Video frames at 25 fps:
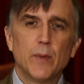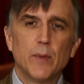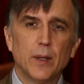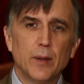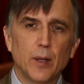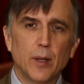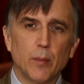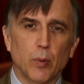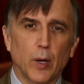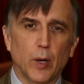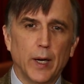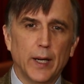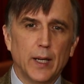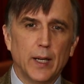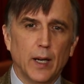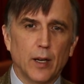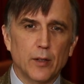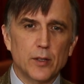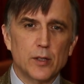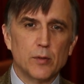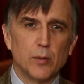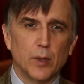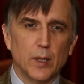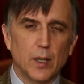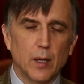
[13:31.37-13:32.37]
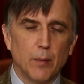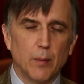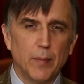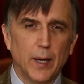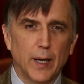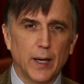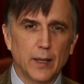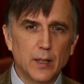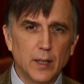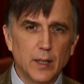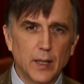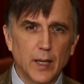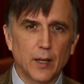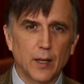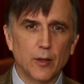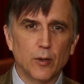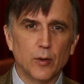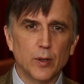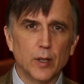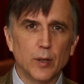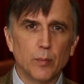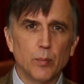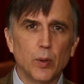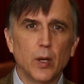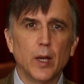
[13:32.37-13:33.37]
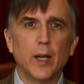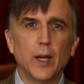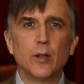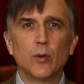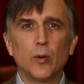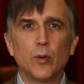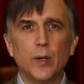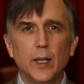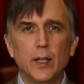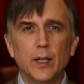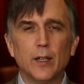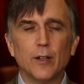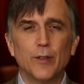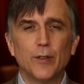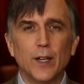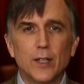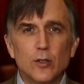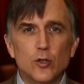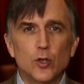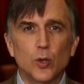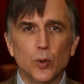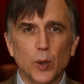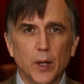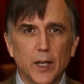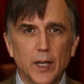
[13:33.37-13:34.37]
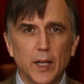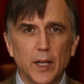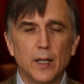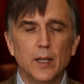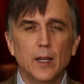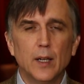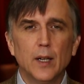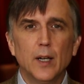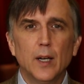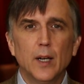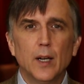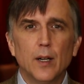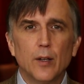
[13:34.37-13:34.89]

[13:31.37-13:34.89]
Then the breakouts would come back together into plenary, and eventually